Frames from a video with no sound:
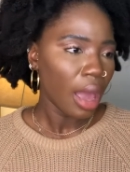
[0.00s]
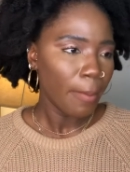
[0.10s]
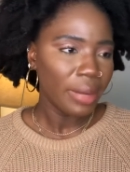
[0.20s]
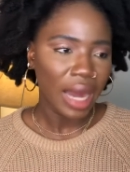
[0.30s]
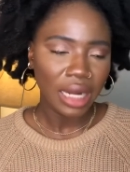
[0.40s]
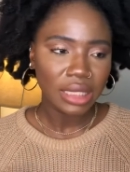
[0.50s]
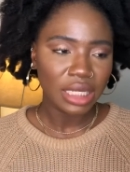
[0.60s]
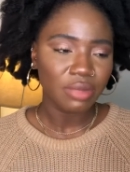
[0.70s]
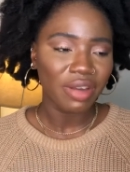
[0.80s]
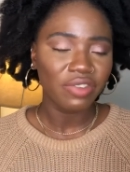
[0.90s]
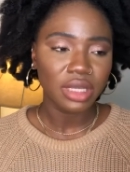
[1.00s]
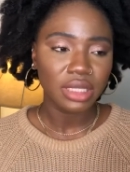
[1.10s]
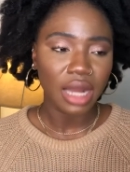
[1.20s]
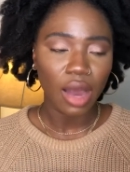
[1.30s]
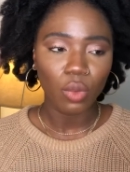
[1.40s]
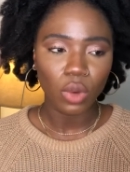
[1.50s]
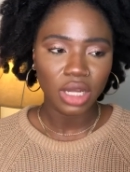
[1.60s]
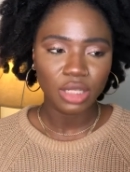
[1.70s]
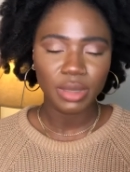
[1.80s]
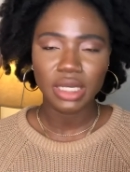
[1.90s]
but I didn't touch my face not
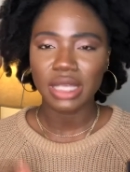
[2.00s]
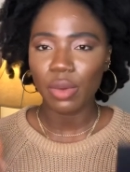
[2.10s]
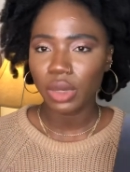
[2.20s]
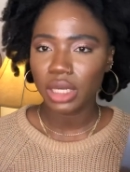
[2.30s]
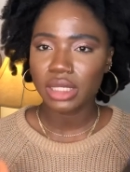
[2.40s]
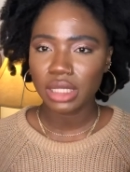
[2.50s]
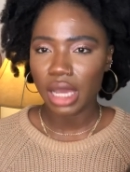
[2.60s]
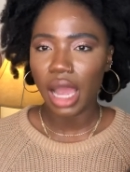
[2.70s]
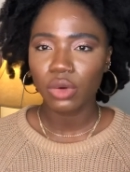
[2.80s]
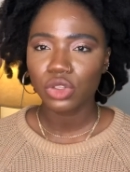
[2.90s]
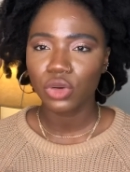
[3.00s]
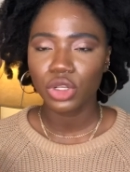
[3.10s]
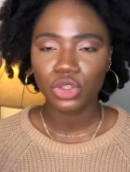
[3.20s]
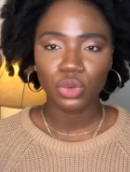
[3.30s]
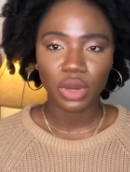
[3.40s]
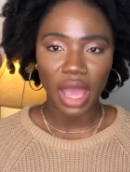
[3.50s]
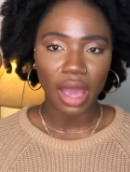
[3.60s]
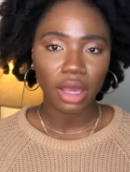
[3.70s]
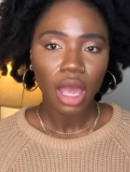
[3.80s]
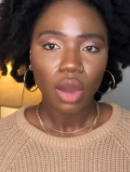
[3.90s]
once because I wanted to see how I was going to
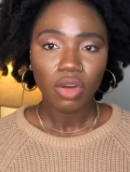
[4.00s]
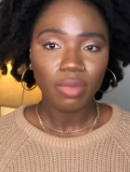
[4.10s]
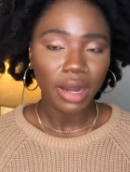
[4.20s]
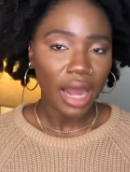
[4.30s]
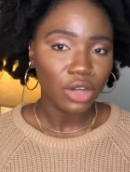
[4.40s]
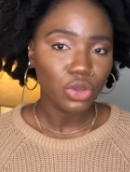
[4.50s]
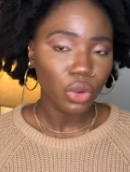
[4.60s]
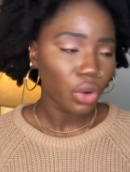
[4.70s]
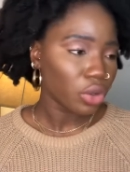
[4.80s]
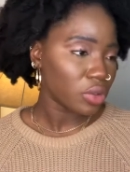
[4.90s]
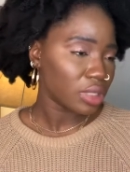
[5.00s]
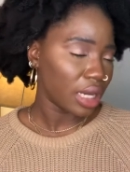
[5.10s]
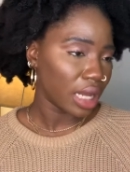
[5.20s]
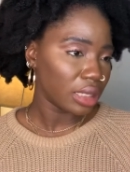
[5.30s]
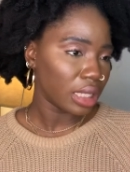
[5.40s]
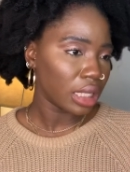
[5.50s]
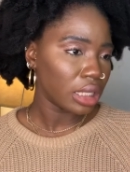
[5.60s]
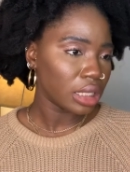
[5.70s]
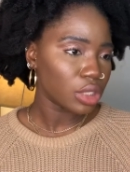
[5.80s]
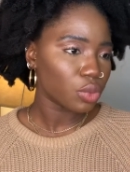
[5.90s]
react with my natural oils, and I think it
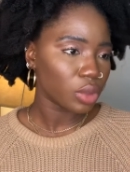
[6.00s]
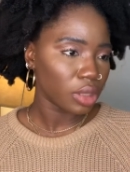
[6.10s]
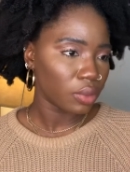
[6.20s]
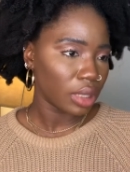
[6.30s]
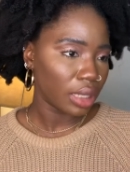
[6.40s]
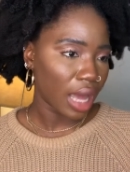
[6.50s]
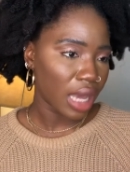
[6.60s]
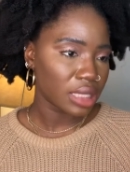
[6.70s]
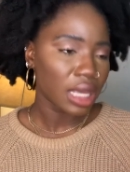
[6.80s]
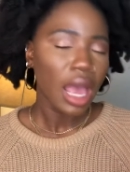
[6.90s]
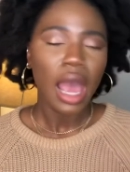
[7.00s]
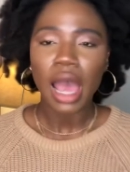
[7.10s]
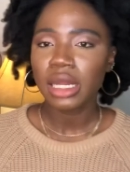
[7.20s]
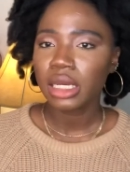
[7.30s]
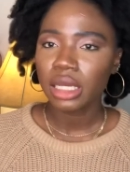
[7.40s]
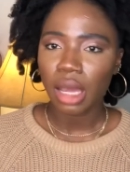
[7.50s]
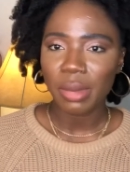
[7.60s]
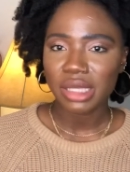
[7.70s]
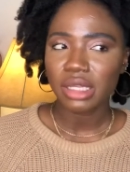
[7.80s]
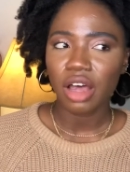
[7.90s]
looks really, really nice. I did look at
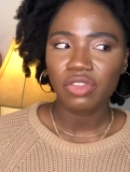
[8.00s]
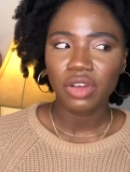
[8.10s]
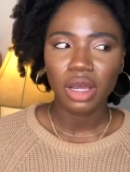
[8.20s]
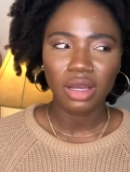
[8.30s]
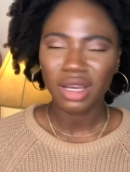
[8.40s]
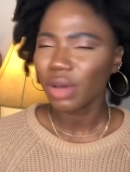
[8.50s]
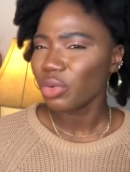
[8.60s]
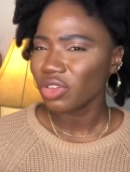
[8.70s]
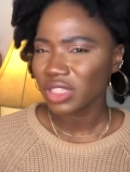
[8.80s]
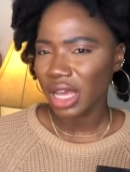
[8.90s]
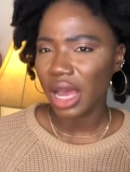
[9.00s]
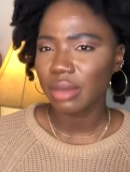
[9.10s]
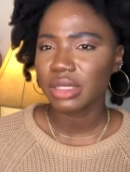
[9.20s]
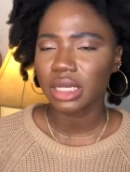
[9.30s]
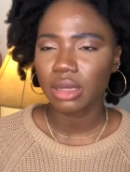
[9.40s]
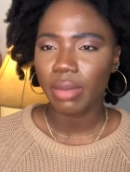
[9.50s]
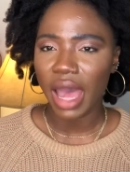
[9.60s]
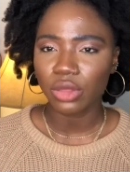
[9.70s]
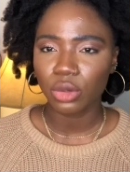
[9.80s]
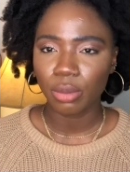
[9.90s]
myself couple of times in the
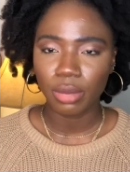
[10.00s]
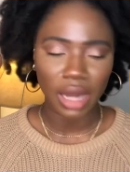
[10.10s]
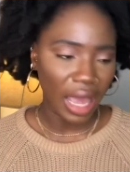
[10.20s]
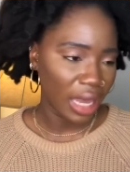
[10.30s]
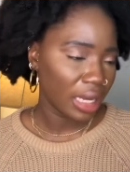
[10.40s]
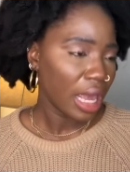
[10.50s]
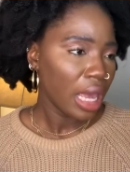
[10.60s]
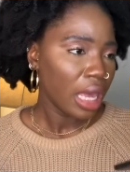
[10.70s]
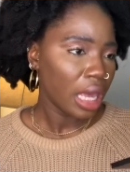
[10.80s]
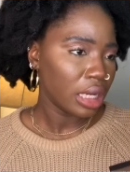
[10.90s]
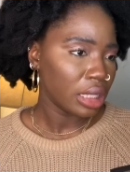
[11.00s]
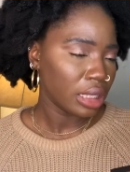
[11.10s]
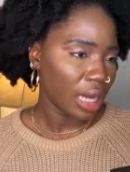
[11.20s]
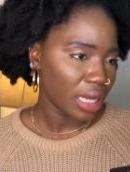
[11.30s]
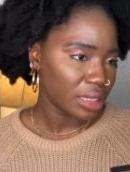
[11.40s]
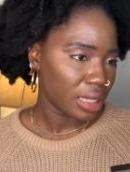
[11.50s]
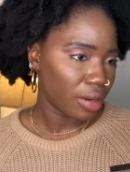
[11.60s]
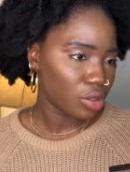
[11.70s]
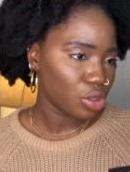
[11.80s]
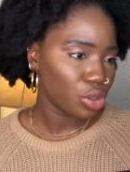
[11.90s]
bathroom light and it looked nice there
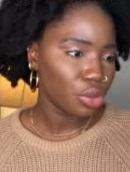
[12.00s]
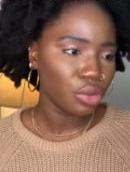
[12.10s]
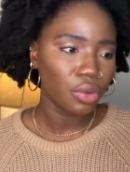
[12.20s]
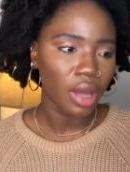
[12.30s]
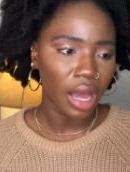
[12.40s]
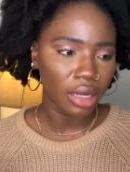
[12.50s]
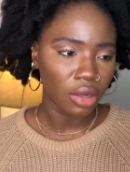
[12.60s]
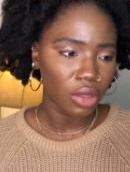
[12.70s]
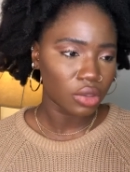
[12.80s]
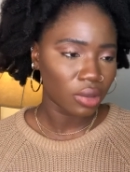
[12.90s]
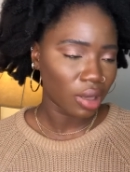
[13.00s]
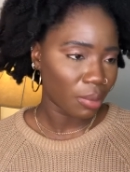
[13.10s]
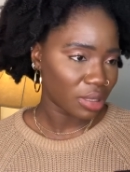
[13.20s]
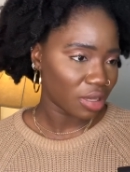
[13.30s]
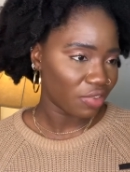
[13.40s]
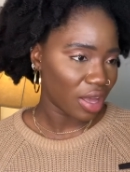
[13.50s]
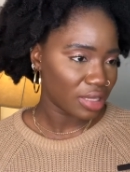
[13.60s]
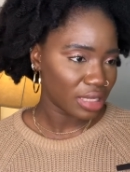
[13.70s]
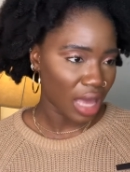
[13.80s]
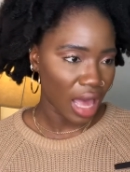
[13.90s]
too. I did also look at myself
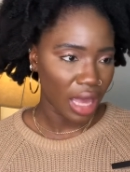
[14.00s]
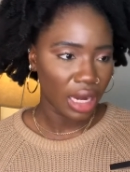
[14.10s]
outside